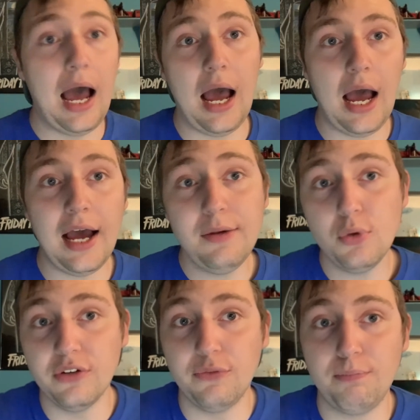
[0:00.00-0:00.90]
I would
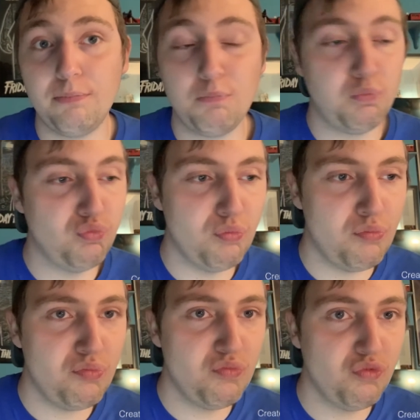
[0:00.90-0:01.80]
have
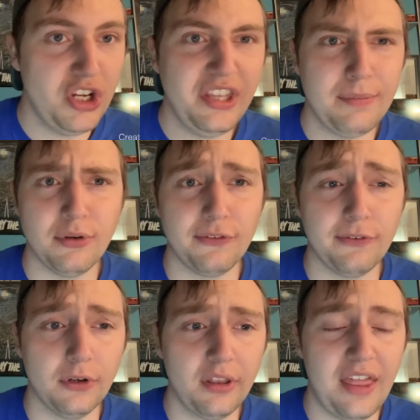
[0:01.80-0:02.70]
really
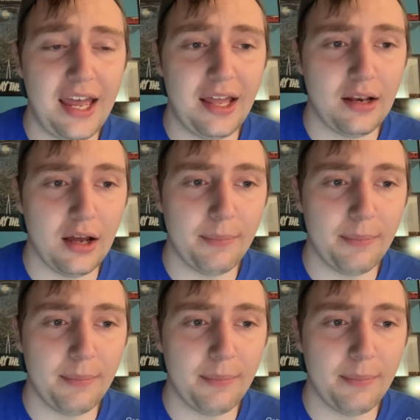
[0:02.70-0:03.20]
preferred that.